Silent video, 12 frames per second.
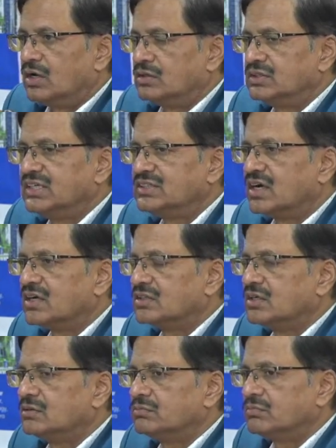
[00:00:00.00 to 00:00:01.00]
These are
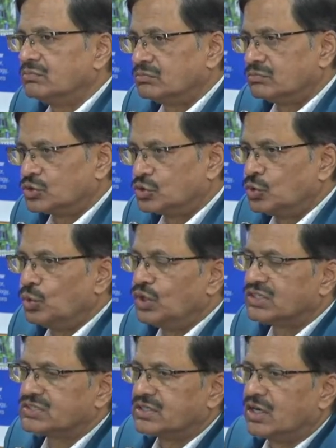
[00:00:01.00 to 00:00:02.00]
the
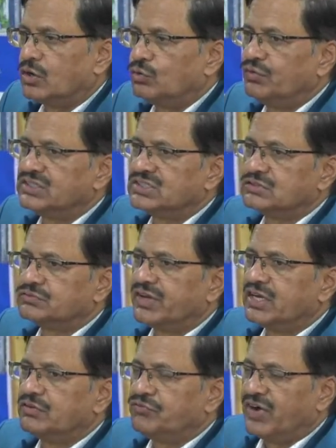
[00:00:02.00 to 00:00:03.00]
tools now which is
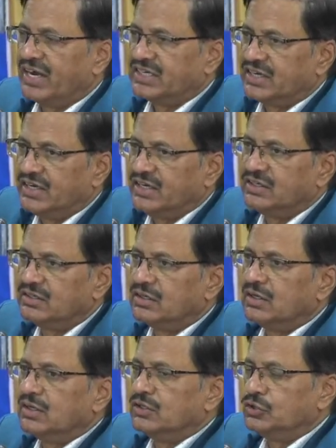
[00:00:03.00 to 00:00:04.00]
very
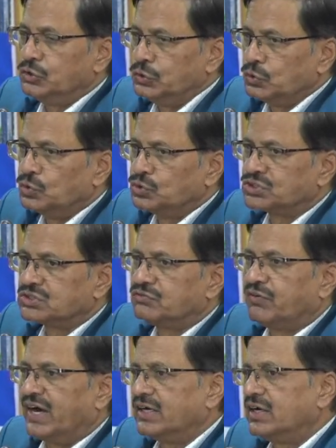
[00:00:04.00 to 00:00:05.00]
widely used,
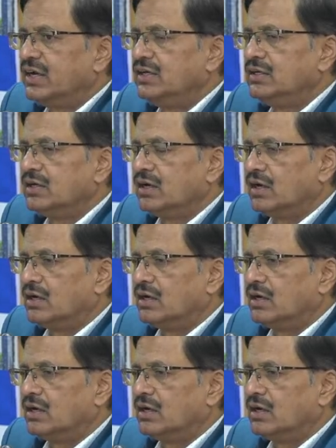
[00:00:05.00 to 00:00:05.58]
many